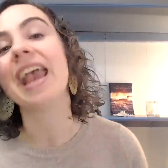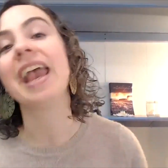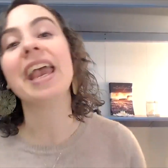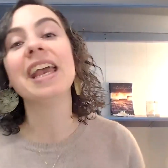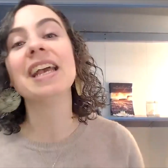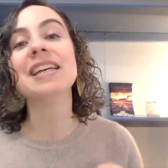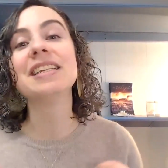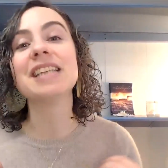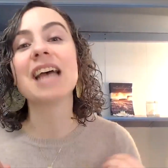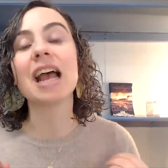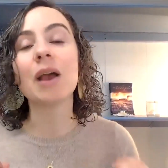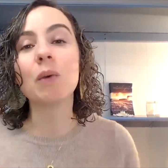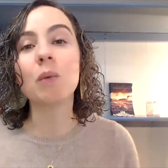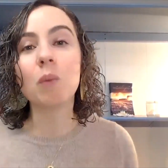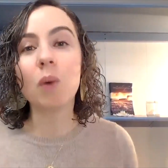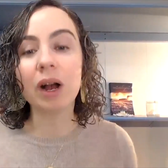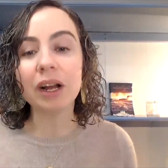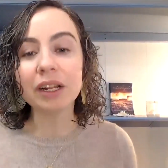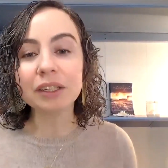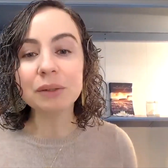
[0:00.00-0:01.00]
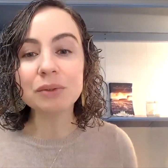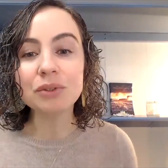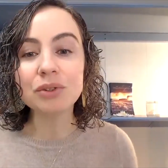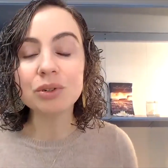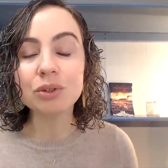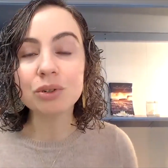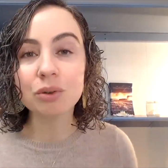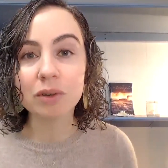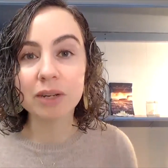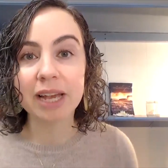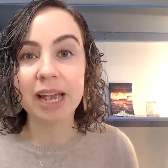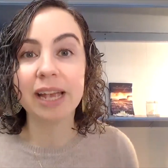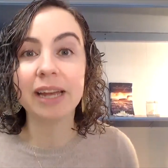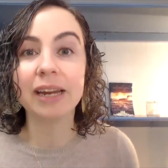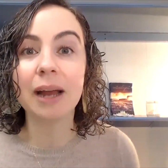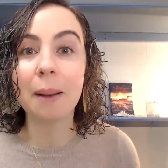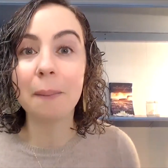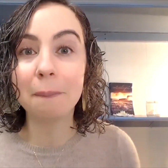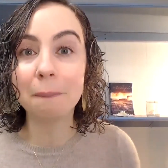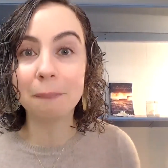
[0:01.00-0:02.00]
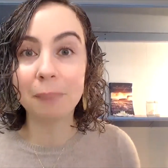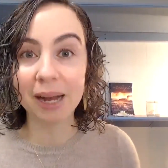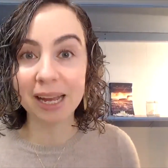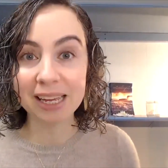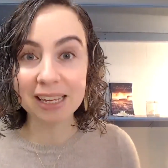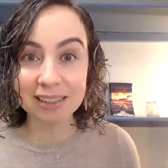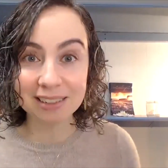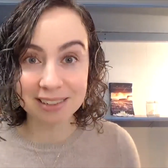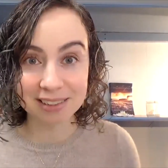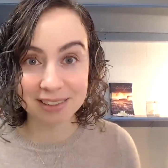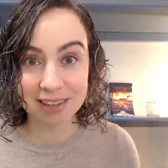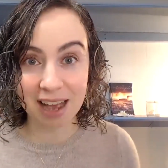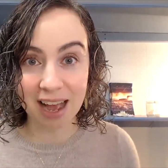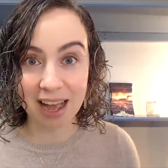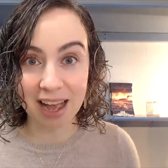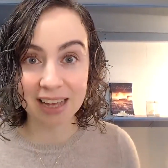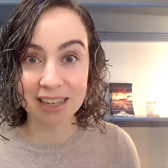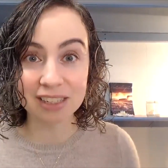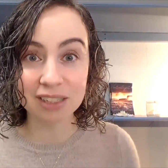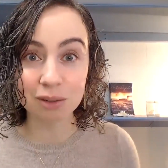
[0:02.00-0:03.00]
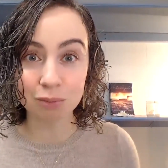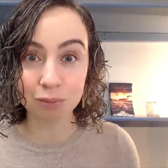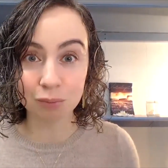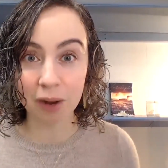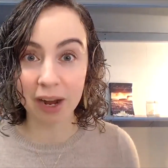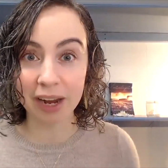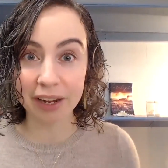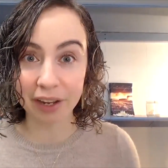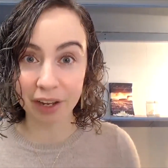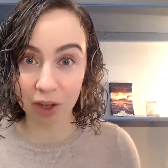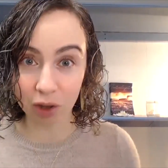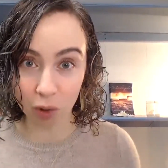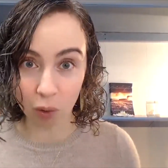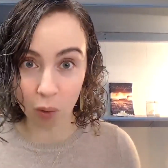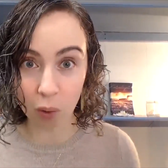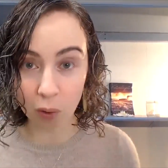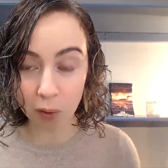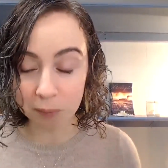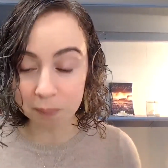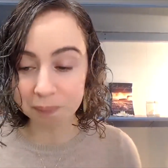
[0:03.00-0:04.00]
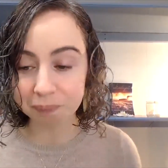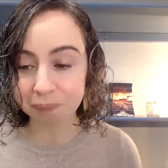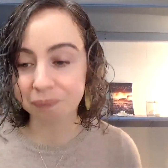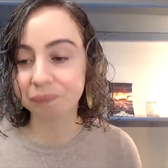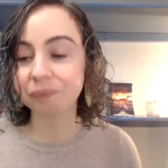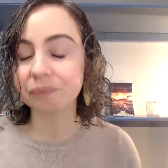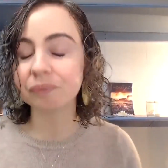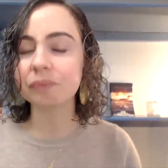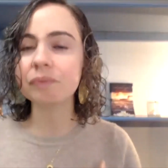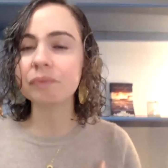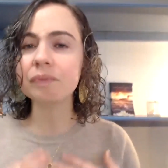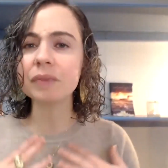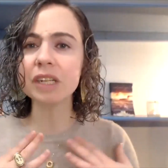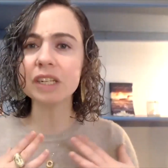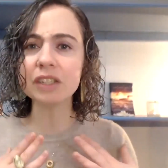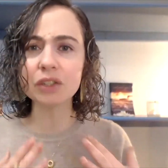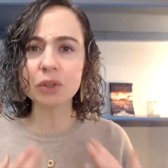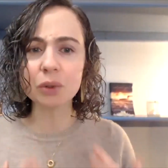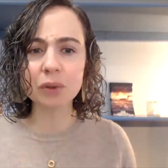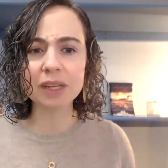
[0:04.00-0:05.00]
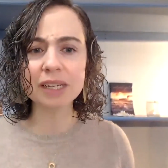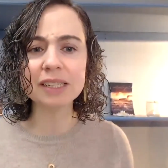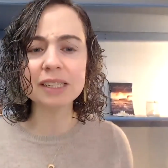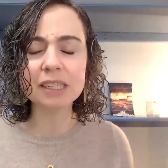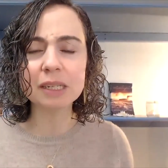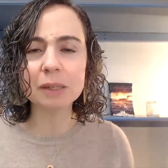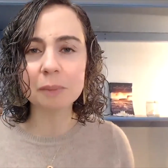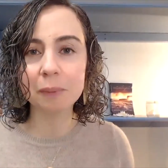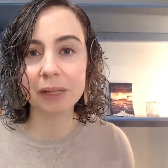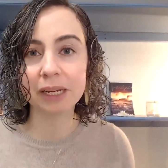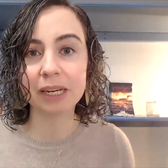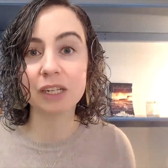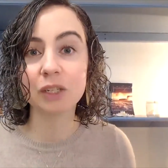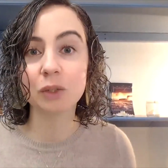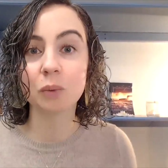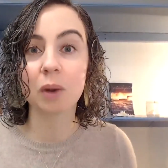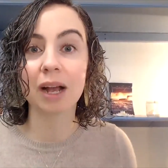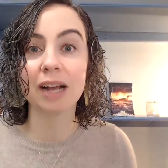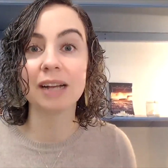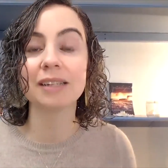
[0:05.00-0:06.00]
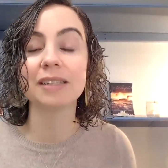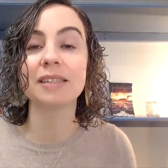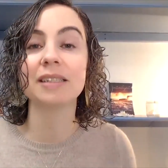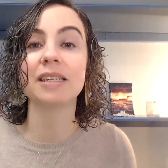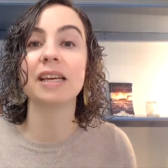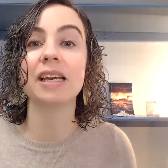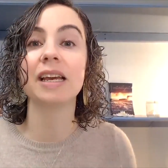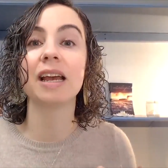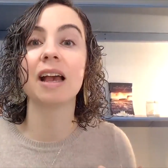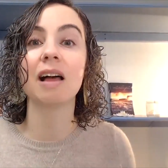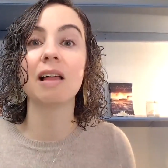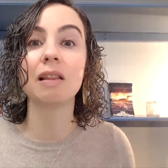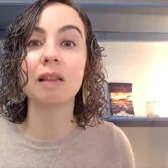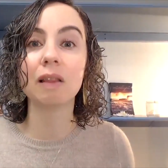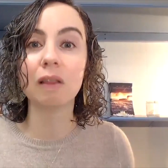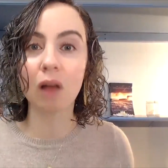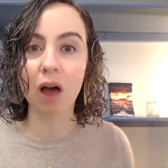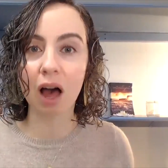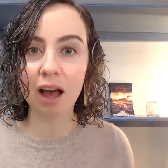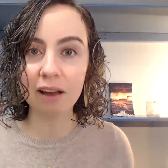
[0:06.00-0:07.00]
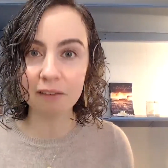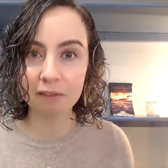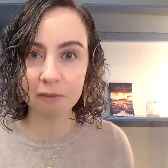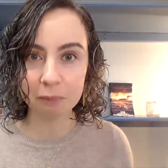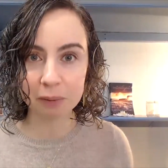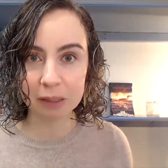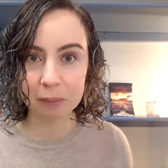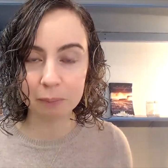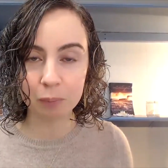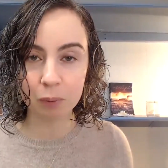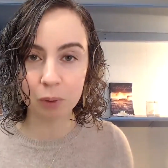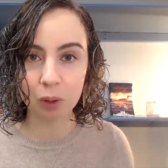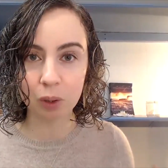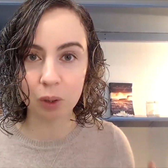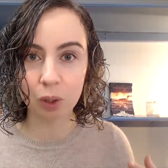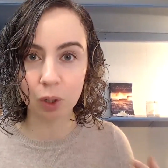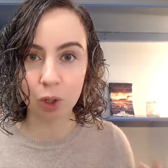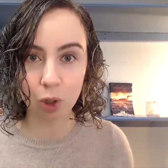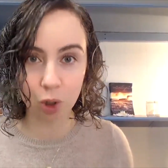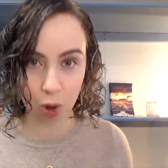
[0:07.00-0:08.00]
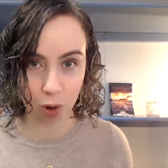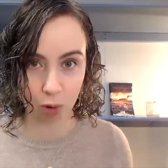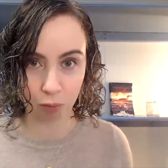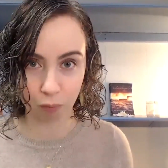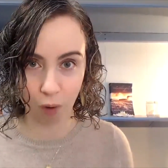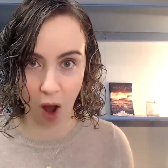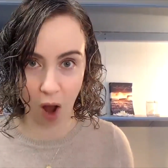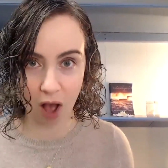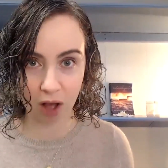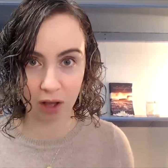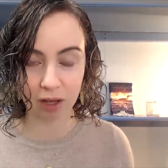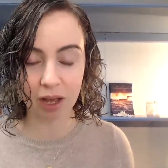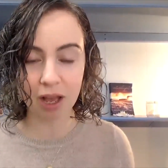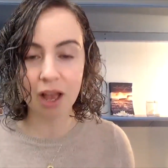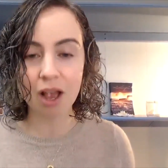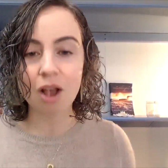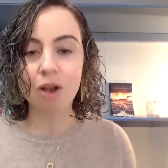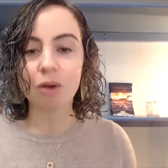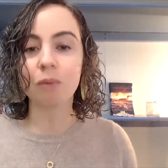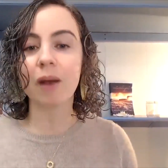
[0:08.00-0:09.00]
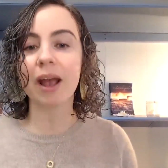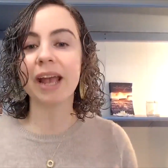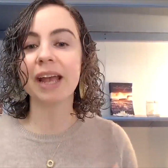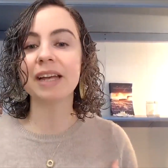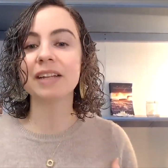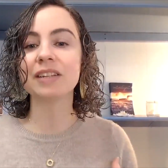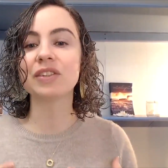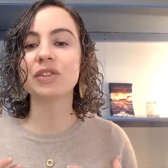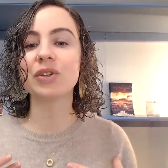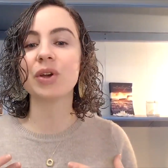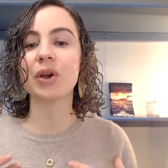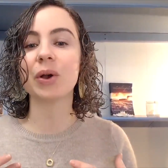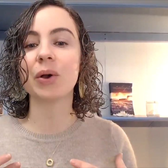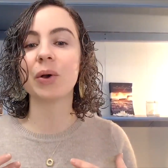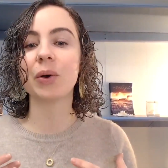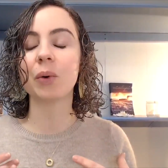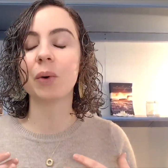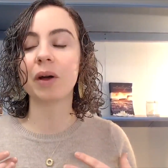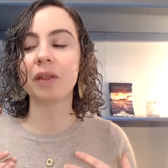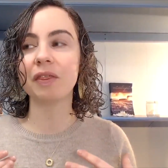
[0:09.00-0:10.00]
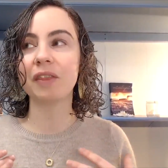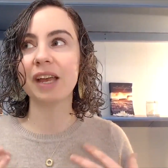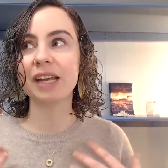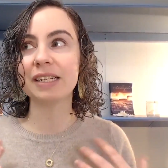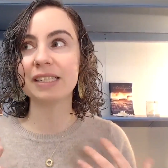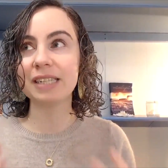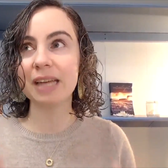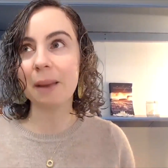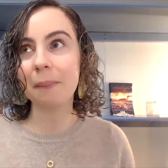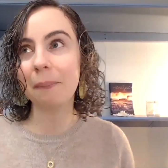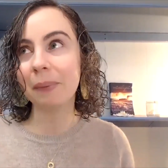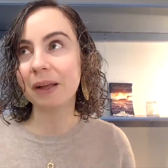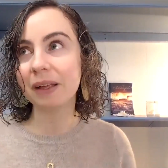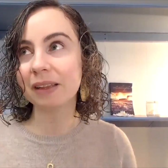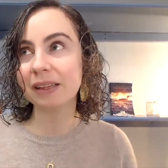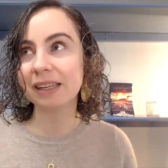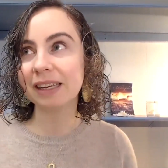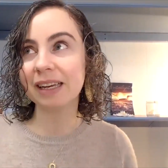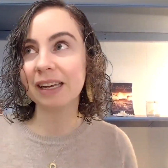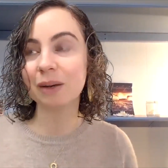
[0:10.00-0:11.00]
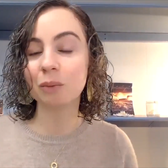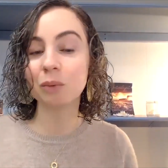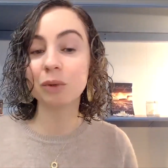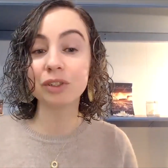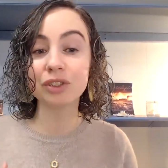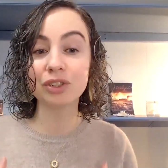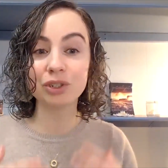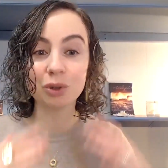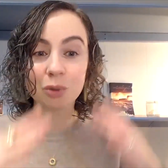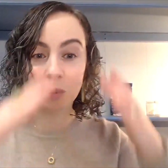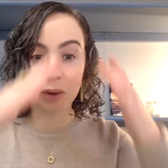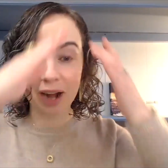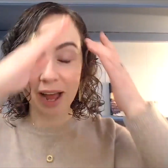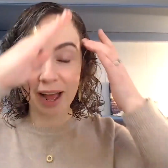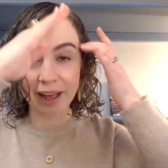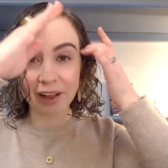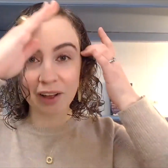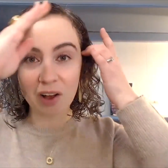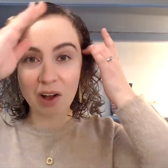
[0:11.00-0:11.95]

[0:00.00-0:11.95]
is I want you to create a bite-sized writing goal. So this is a place where I see a lot of people go wrong, right? So they typically will do what I